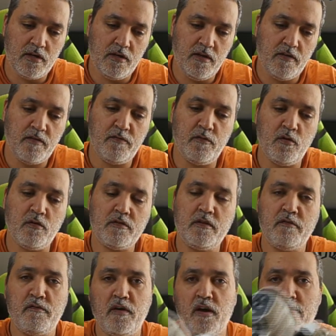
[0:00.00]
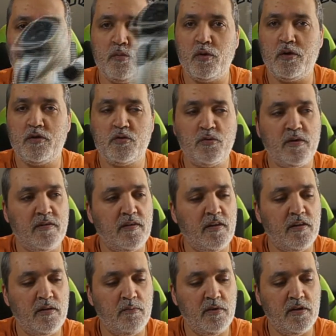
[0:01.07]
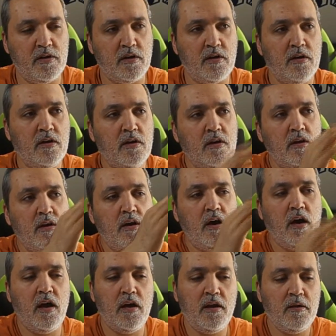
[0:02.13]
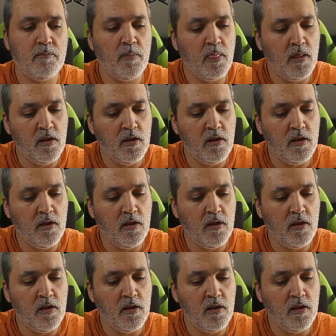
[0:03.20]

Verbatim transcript: and it's 45.3 centimeter high